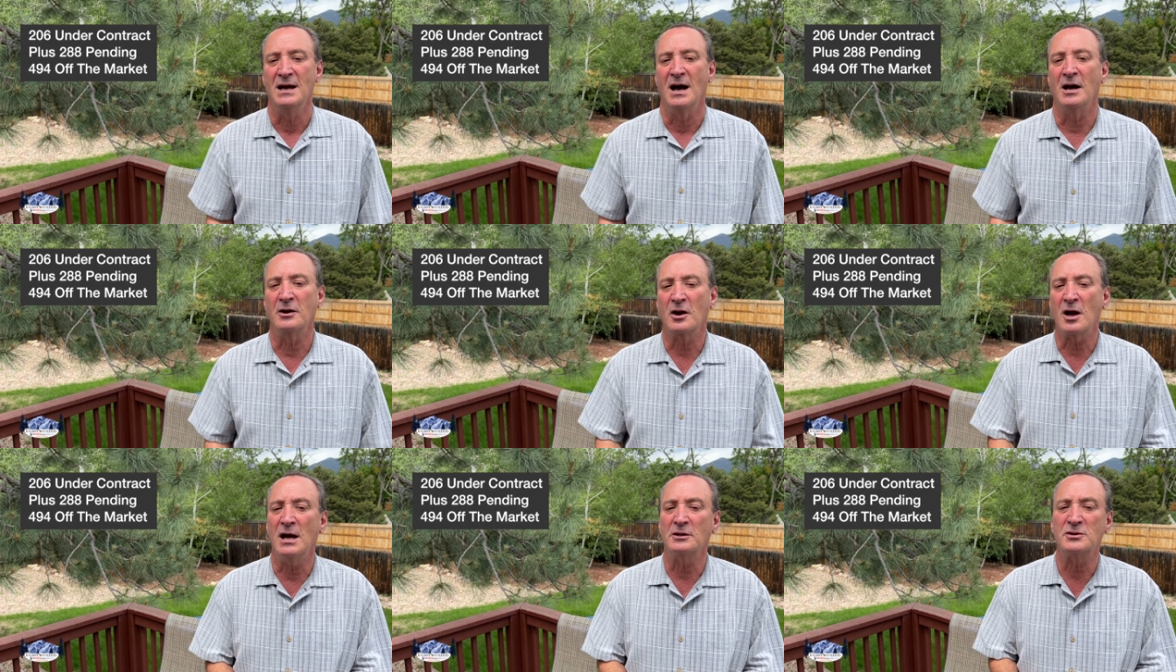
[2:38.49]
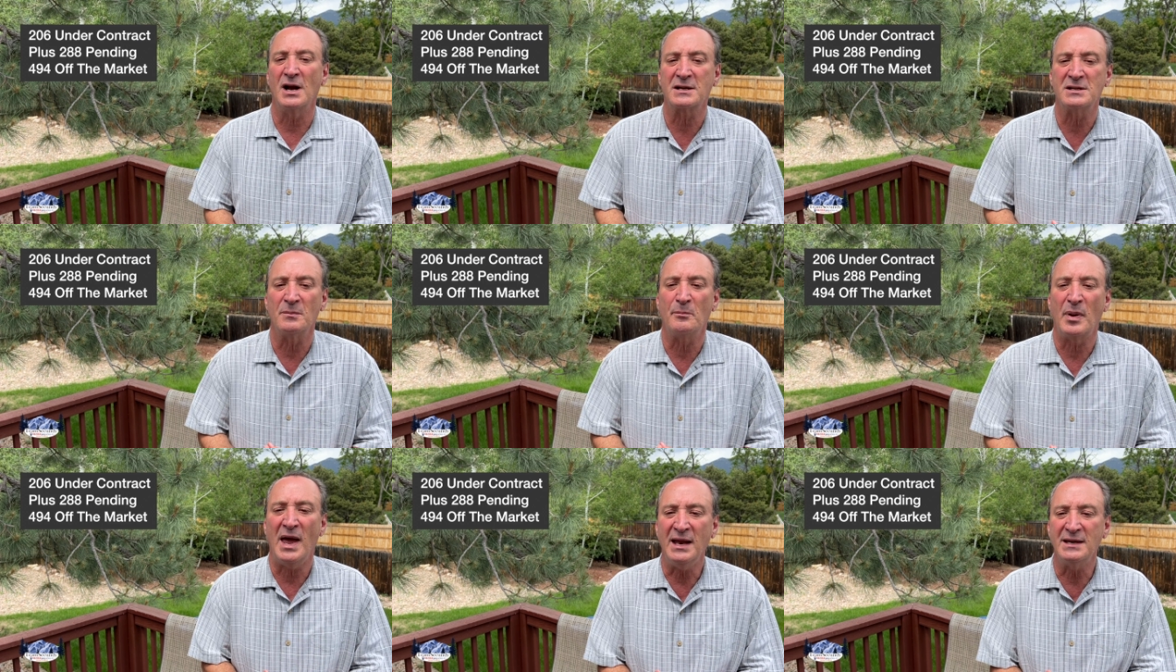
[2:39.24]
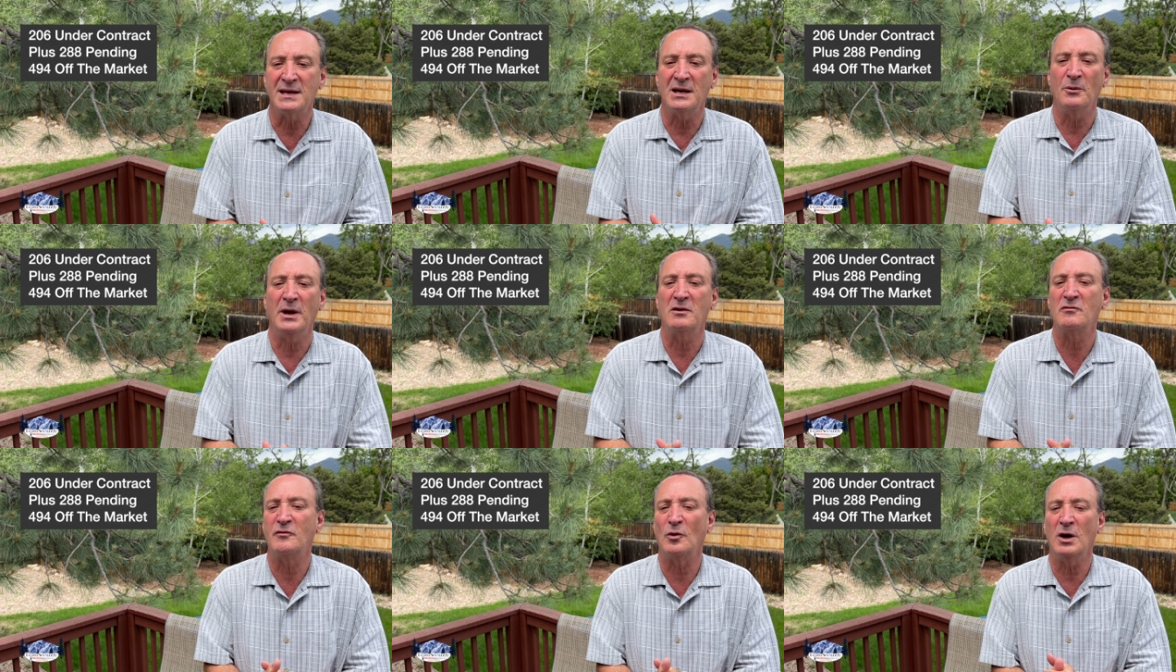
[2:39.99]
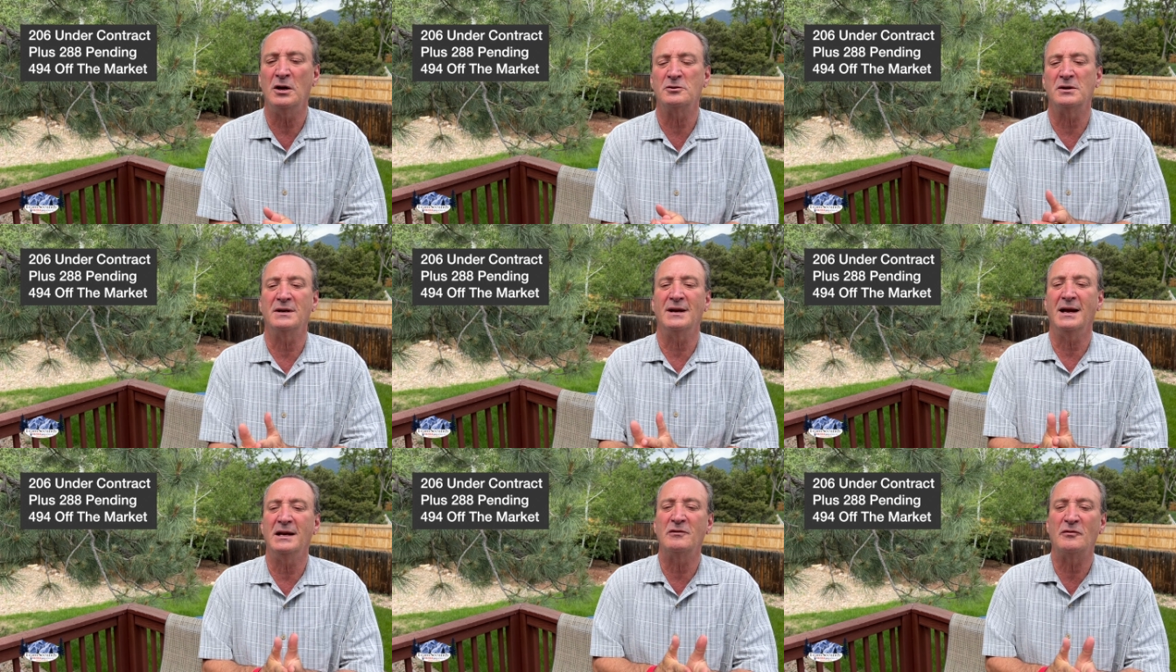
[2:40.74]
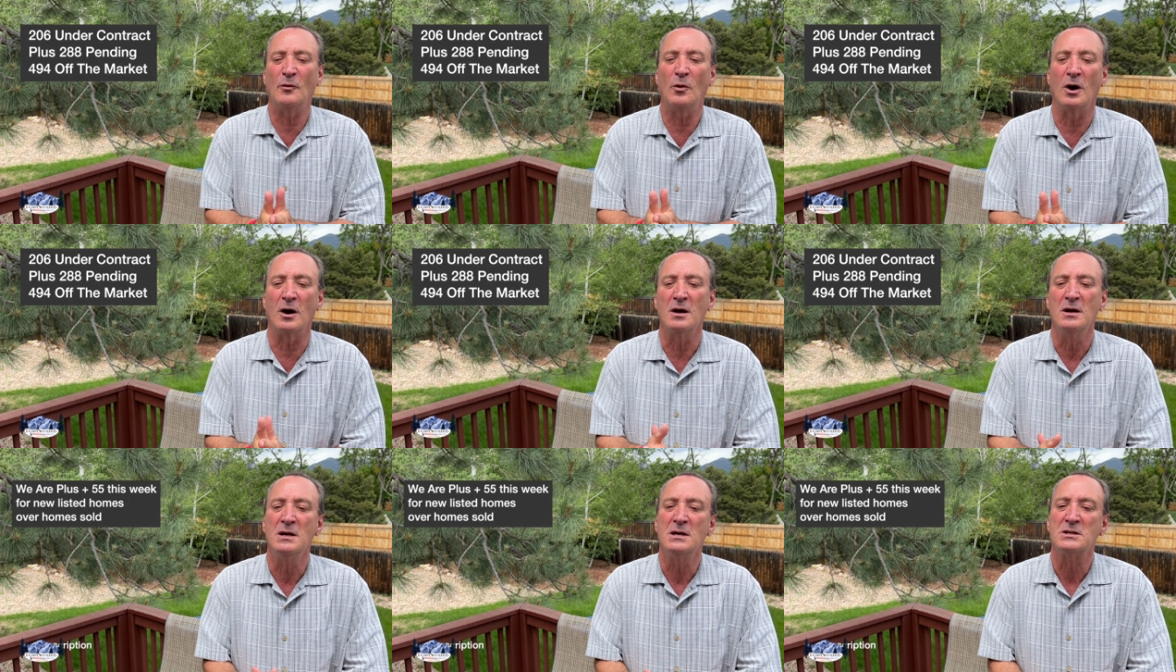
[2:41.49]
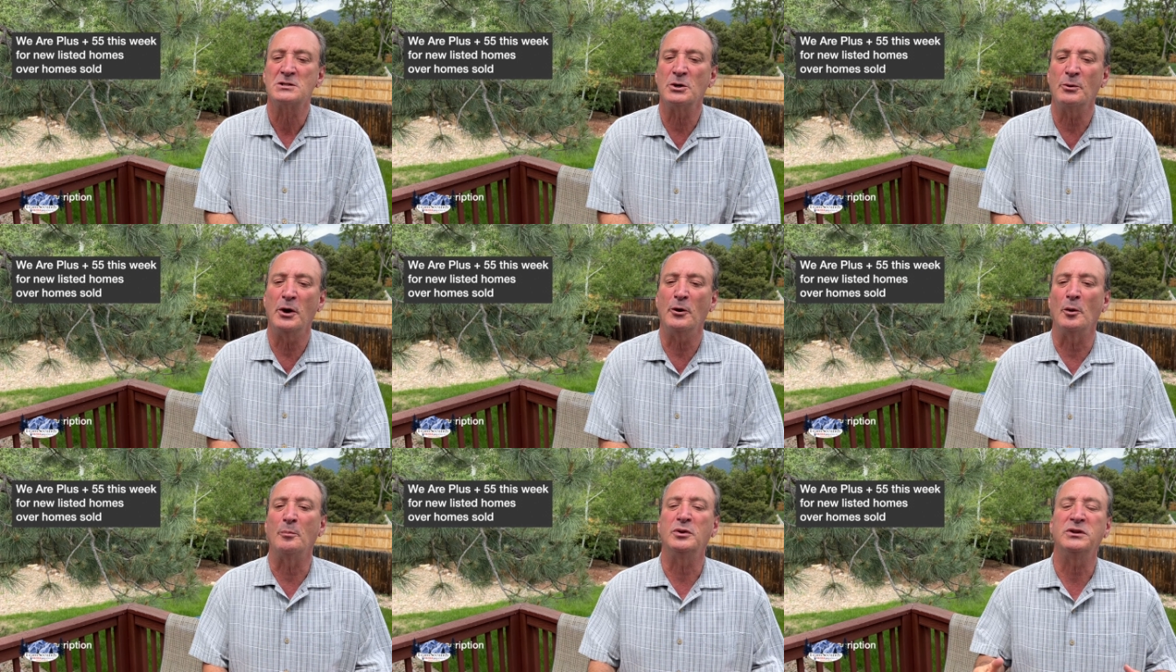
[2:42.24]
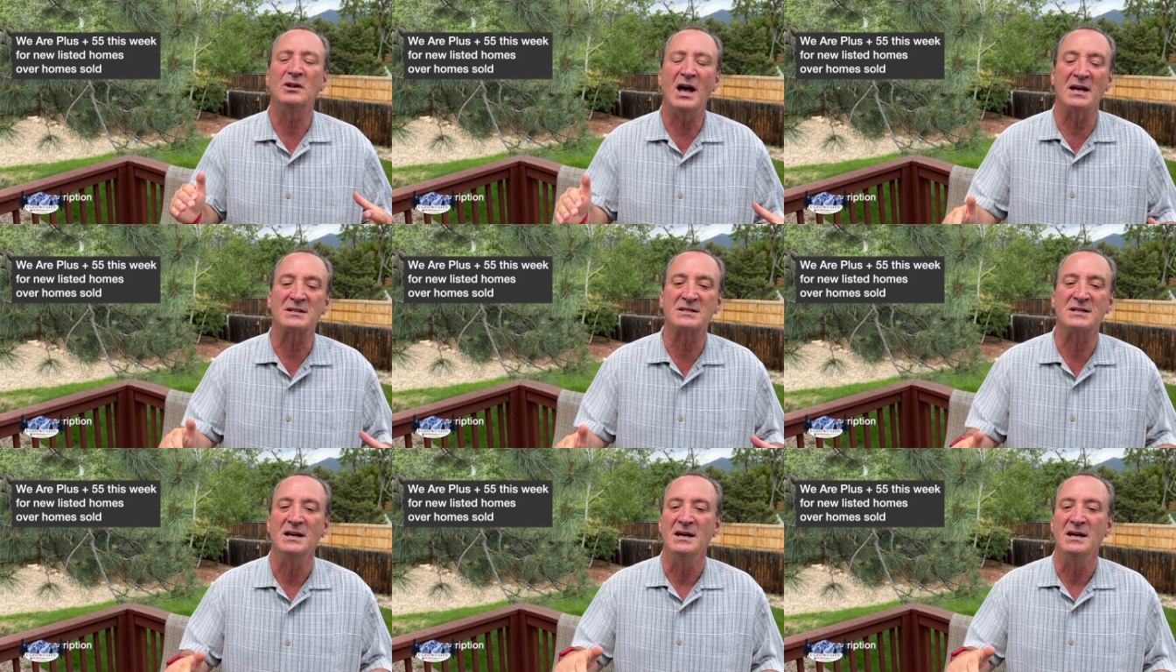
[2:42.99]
Under contract and pending, we had four hundred ninety-four. So we are a plus.